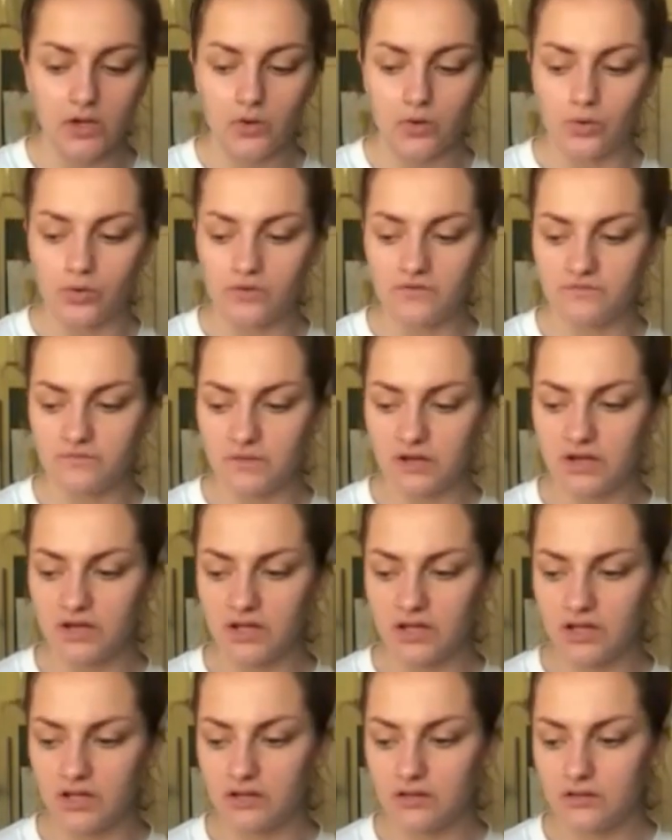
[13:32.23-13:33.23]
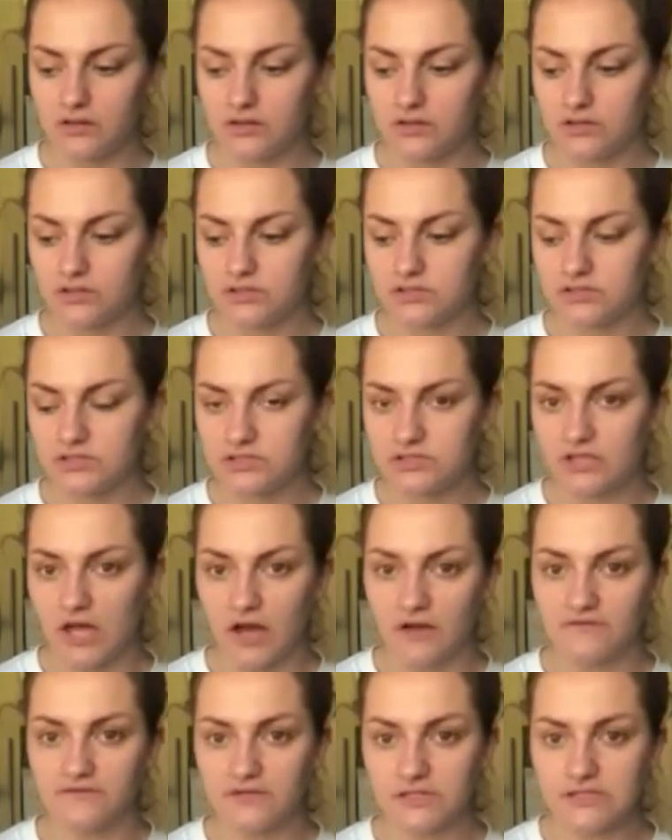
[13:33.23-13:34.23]
All of my
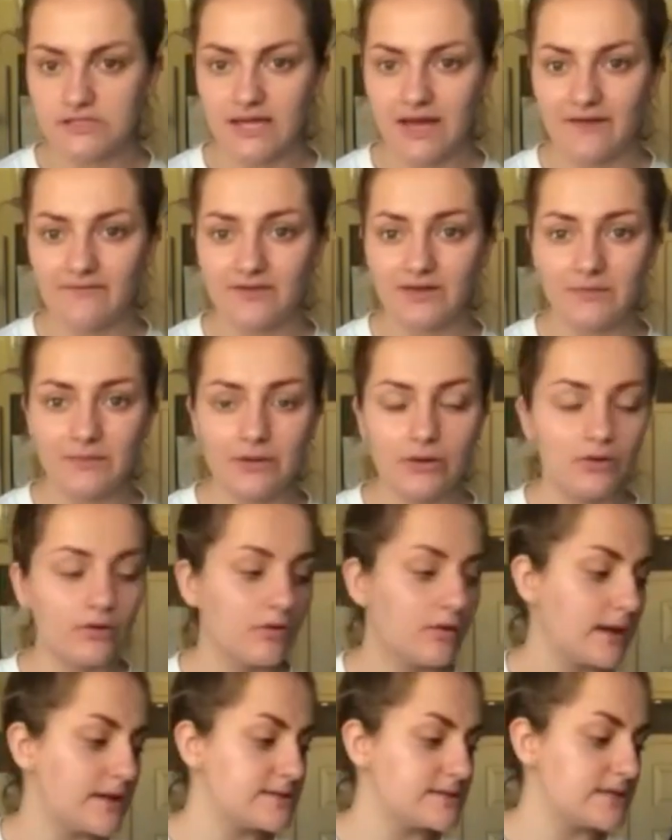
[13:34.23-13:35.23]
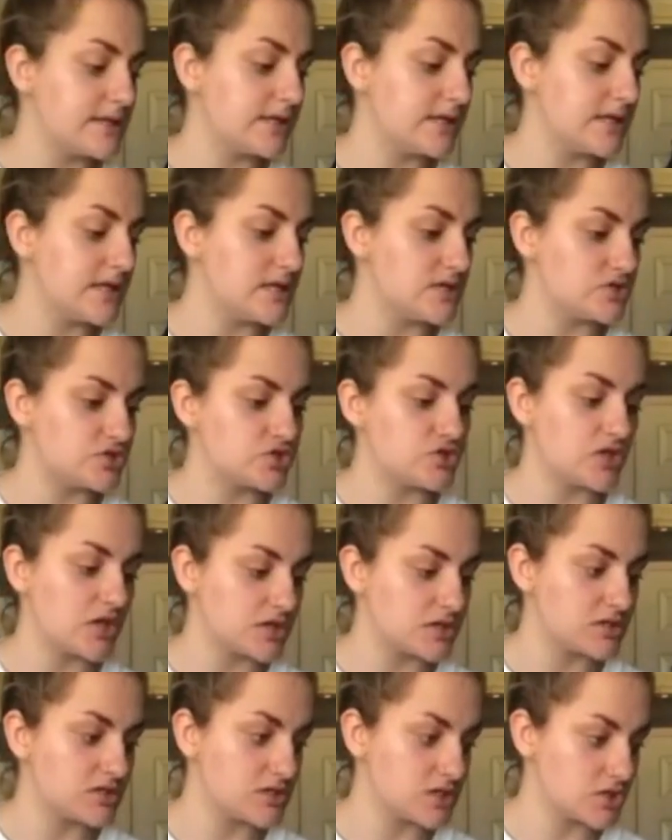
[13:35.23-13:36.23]
stuff doesn't have any milk or eggs in. It's
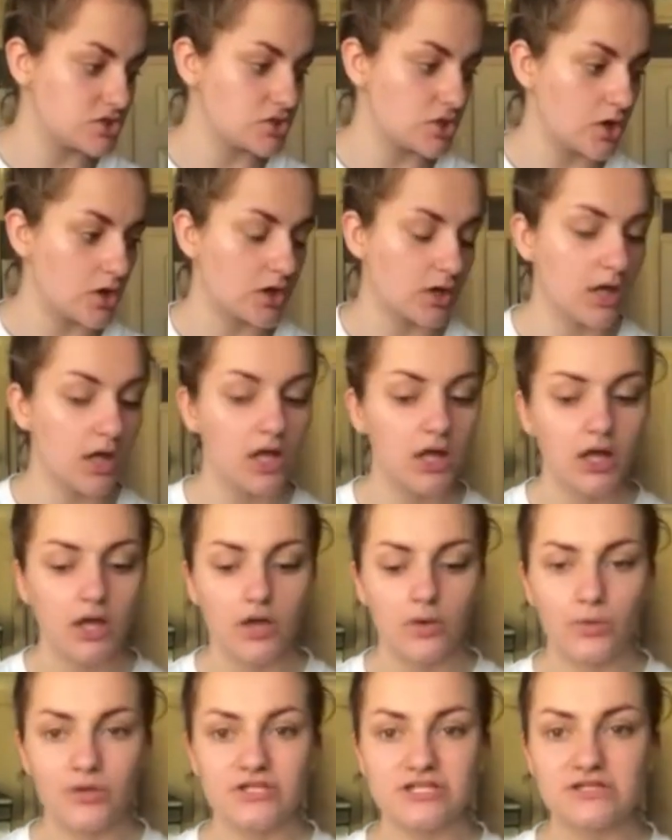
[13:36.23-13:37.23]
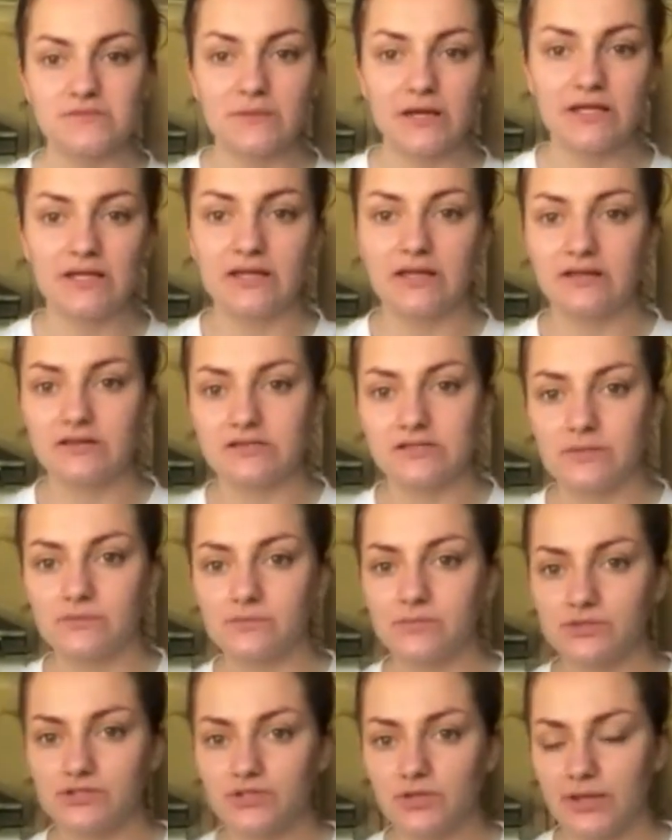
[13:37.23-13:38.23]
just the chocolate, which is mainly because
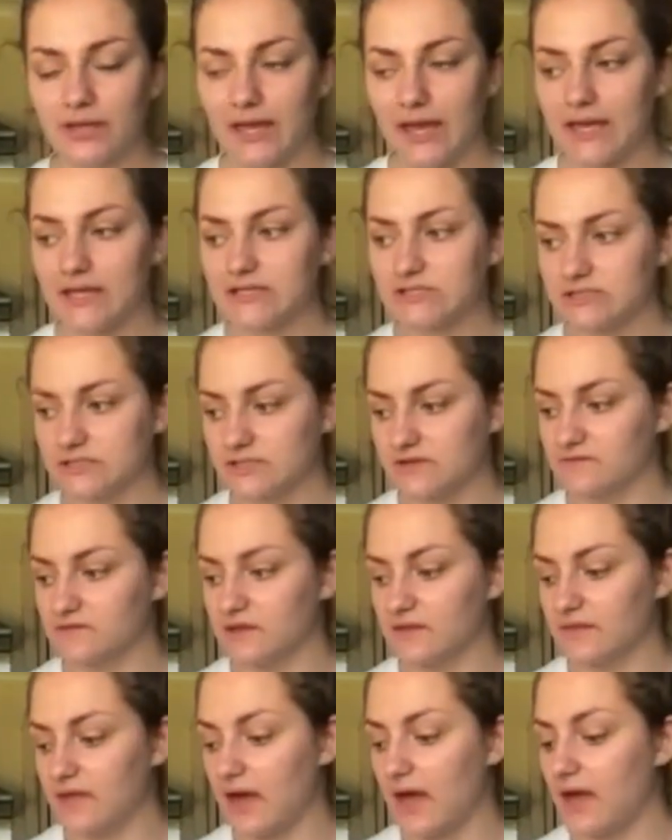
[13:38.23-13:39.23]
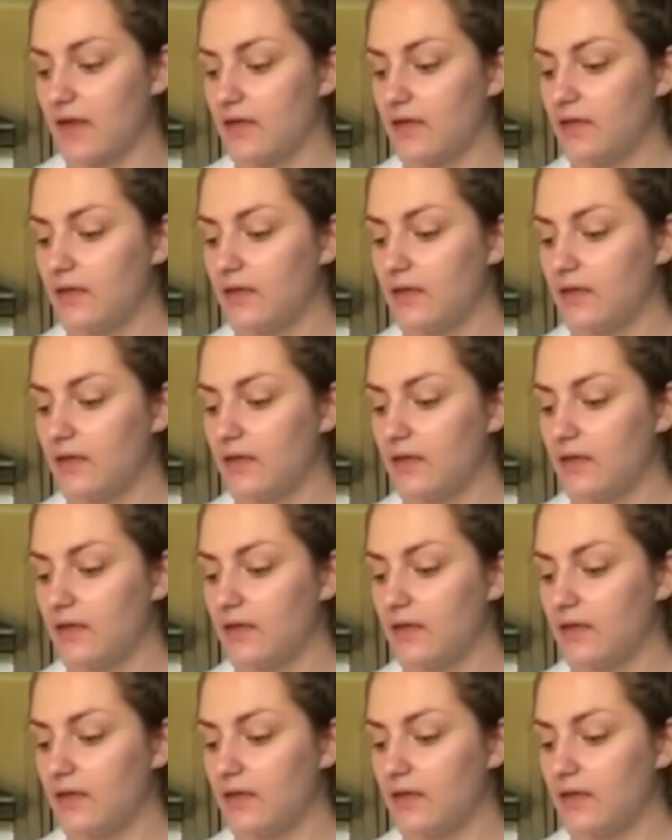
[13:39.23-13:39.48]
I'm doing cakes and stuff like that.